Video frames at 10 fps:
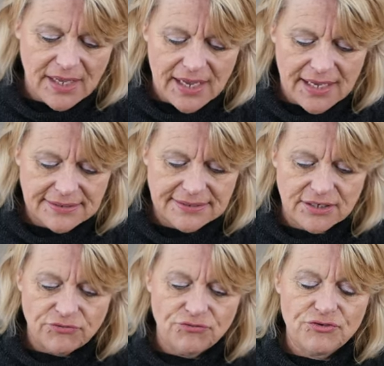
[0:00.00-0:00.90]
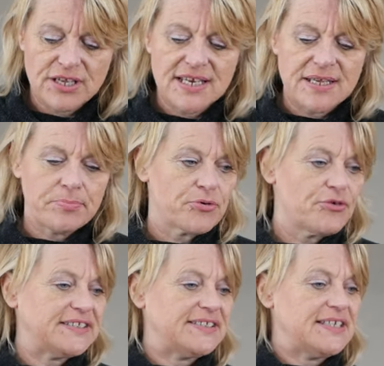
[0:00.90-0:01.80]
and a really
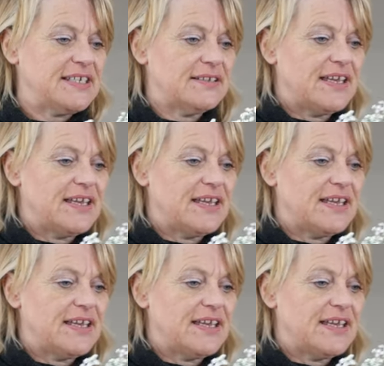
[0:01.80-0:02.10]
pretty,